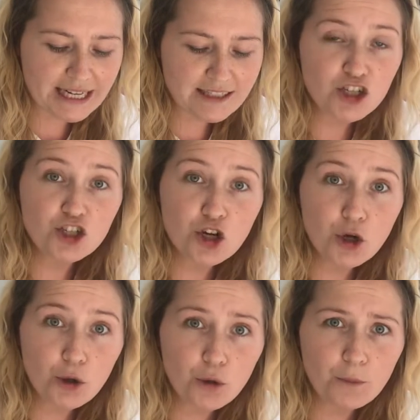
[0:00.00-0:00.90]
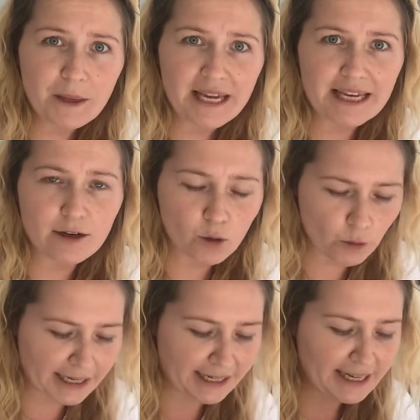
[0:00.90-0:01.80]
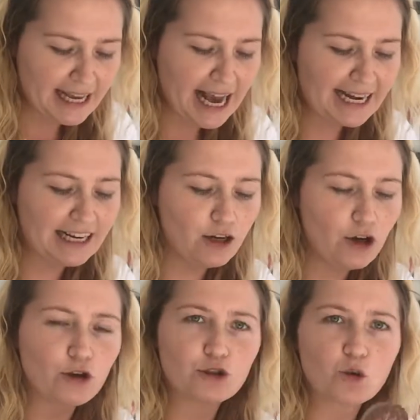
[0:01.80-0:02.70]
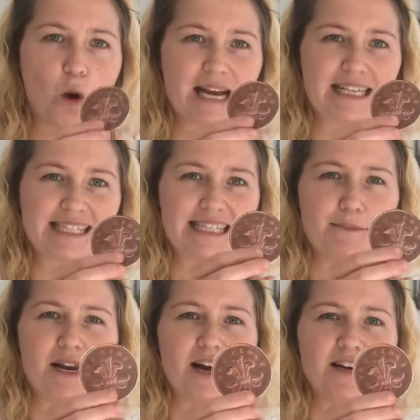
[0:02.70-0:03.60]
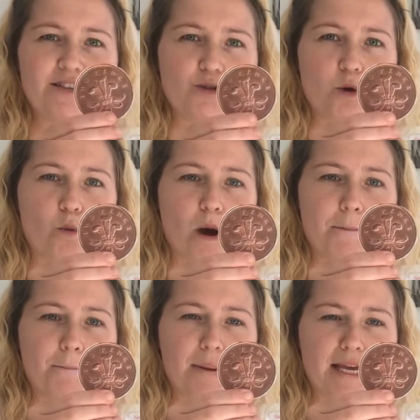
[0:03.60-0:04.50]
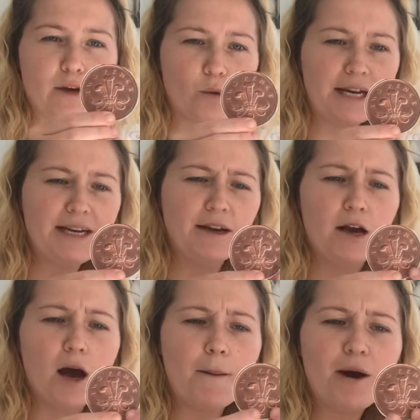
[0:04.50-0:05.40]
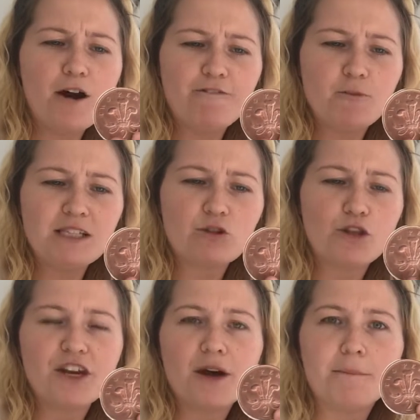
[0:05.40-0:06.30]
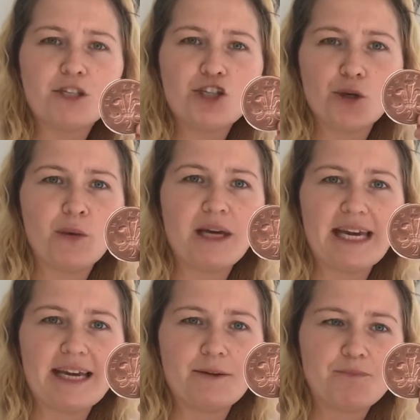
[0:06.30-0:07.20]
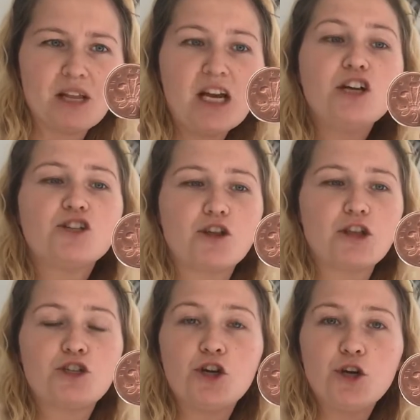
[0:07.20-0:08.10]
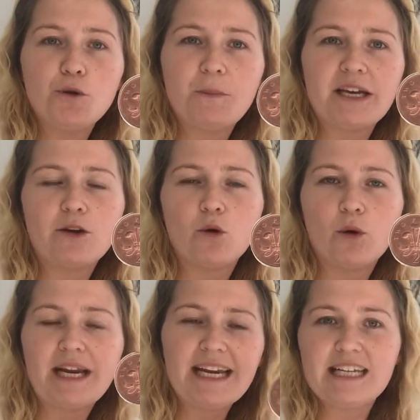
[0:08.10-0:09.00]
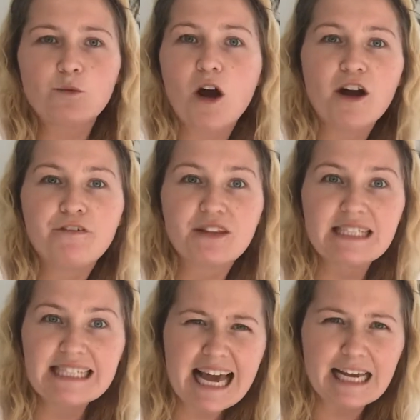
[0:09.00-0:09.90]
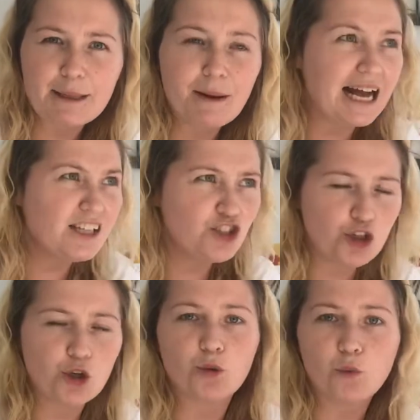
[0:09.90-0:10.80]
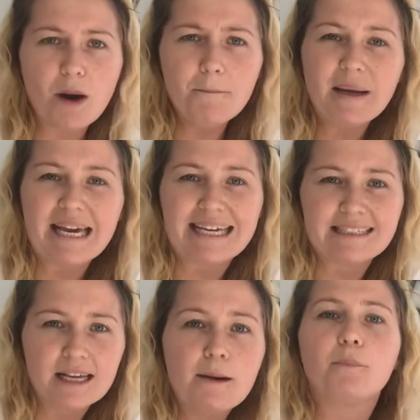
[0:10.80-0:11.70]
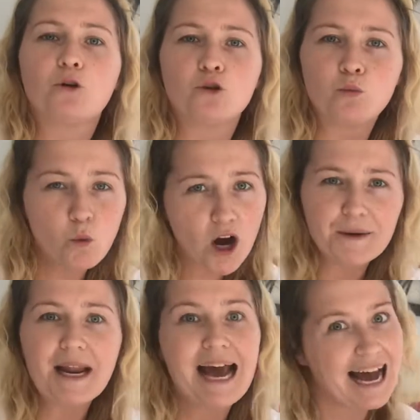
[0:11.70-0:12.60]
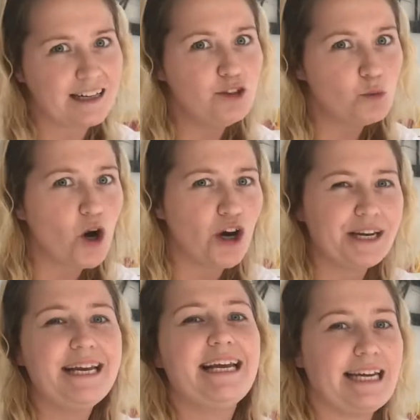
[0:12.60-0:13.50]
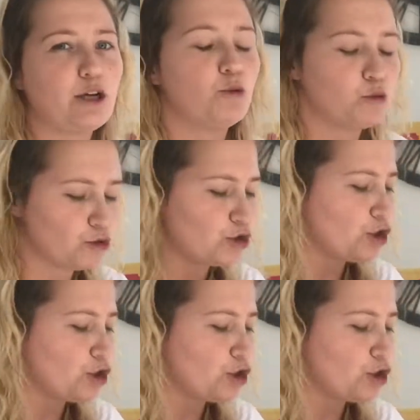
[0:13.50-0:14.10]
It's a 2p coin, and it looks quite similar to a 1p coin, apart from it's got the number 2 here. So the 2p coin is worth the same as 2 1p's, because 1 and 1 equals 2.